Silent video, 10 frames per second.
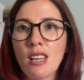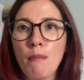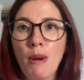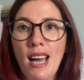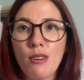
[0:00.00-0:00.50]

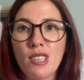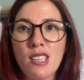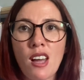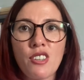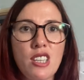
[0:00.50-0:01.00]
and
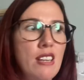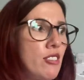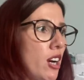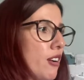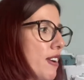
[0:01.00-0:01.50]
blouses underneath
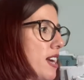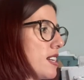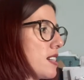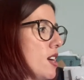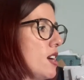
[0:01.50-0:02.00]
dungarees.